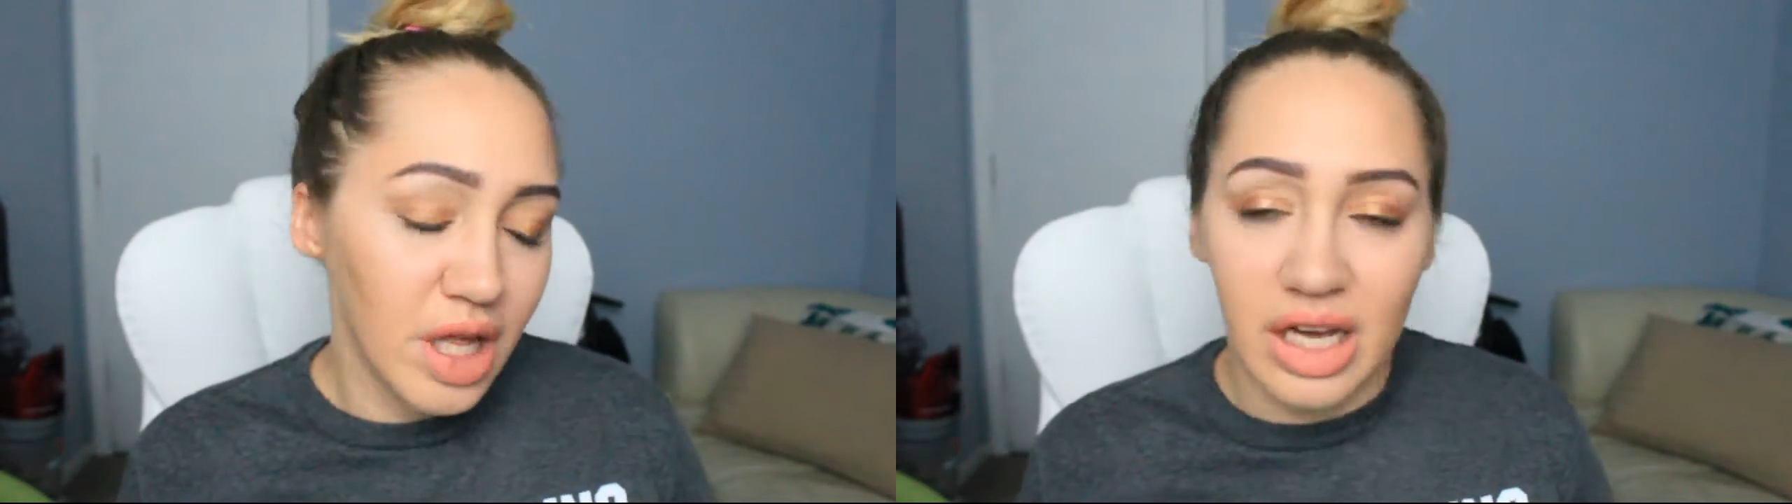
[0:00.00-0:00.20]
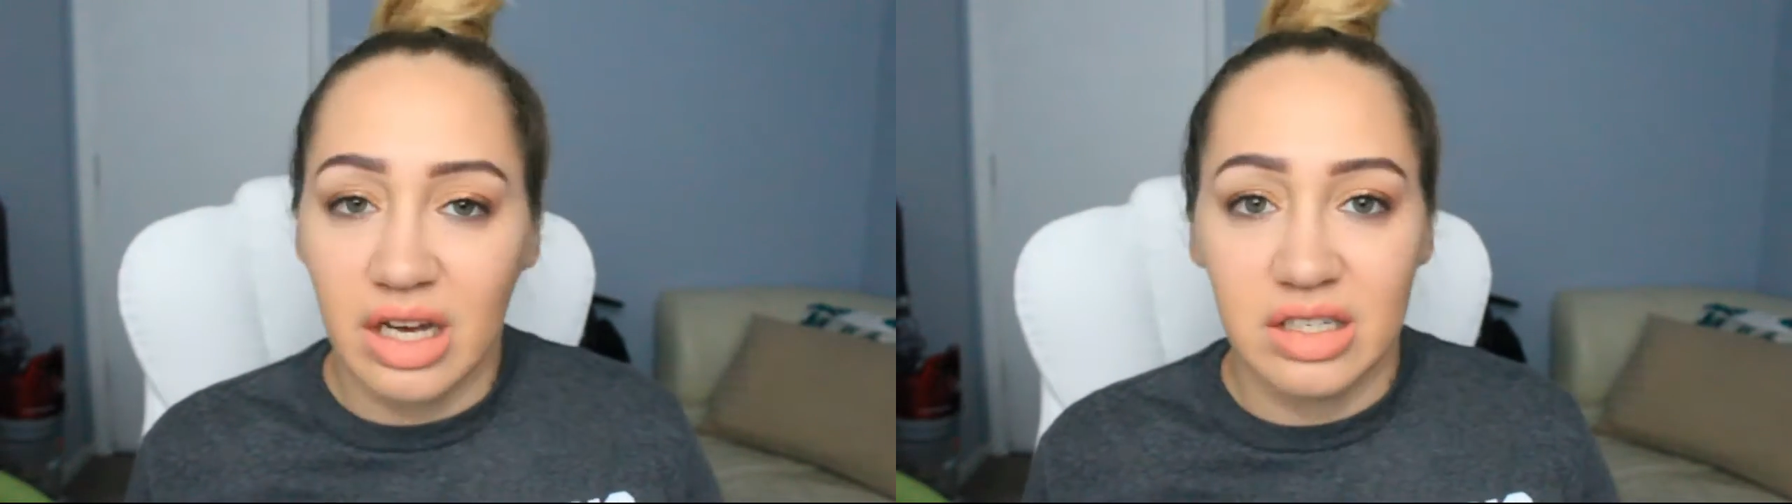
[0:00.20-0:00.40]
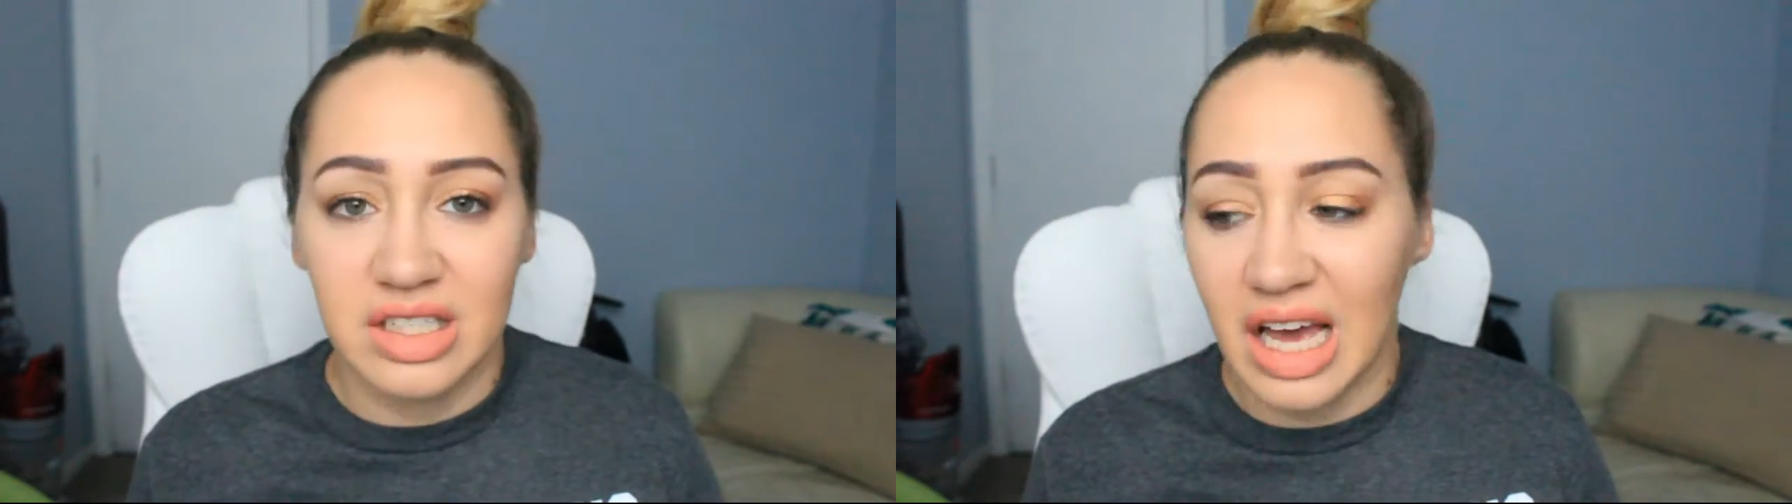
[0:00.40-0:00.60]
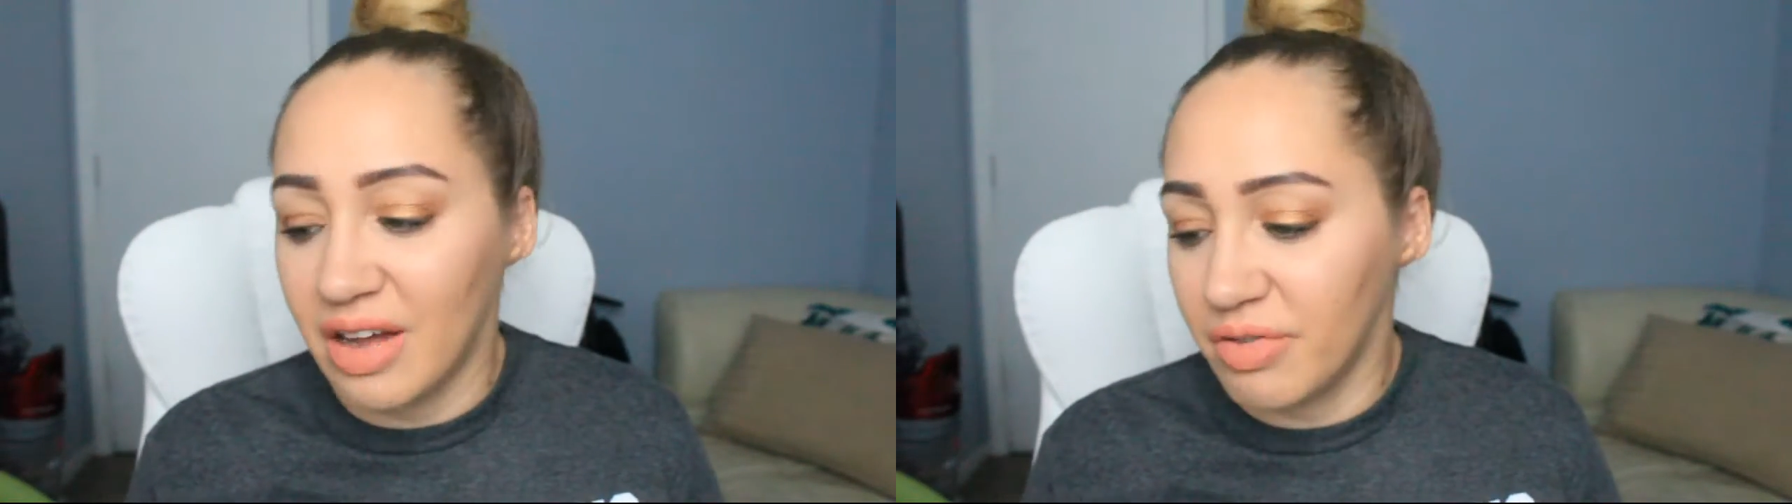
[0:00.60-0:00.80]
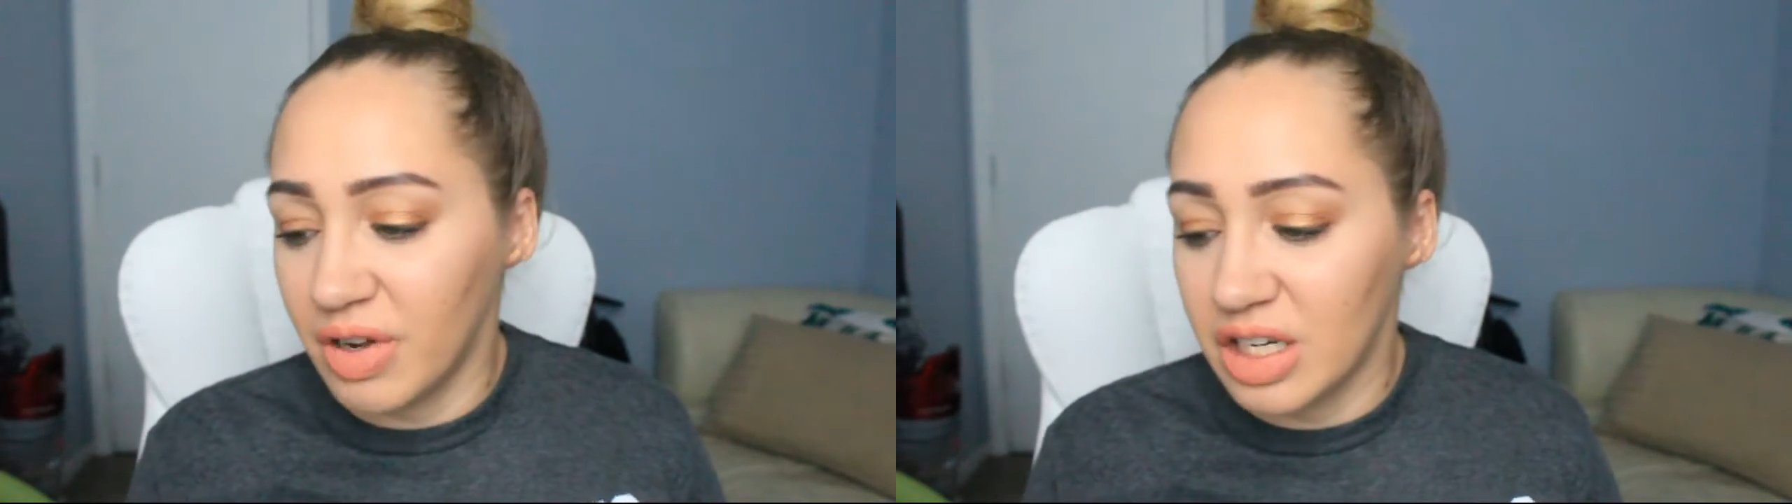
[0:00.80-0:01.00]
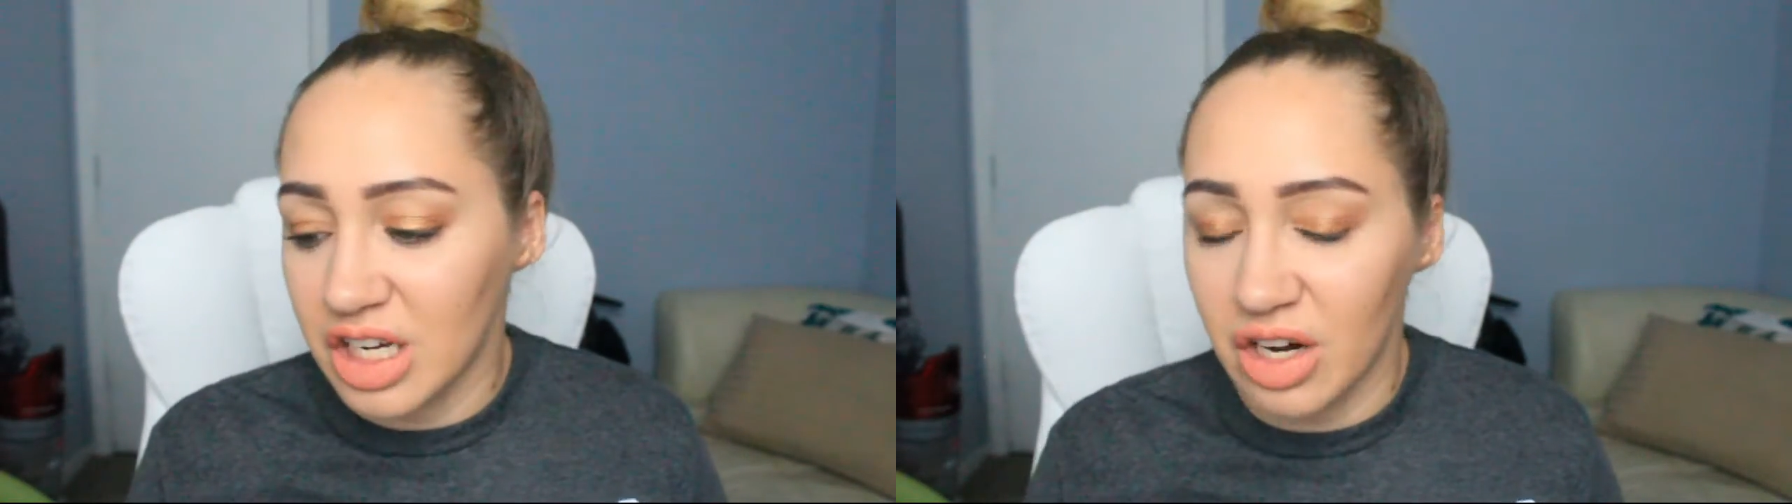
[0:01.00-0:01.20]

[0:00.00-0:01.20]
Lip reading: like a satin finish.